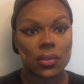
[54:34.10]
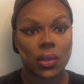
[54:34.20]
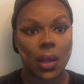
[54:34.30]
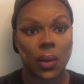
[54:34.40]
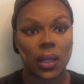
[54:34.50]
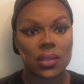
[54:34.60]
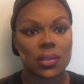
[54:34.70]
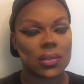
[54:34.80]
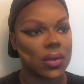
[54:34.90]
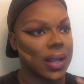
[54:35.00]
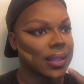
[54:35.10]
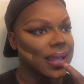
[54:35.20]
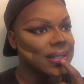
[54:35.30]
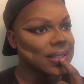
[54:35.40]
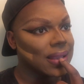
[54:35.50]
So that way it's still got
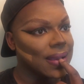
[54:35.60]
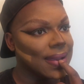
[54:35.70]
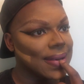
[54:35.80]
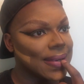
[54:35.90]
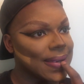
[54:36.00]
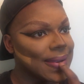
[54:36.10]
that slight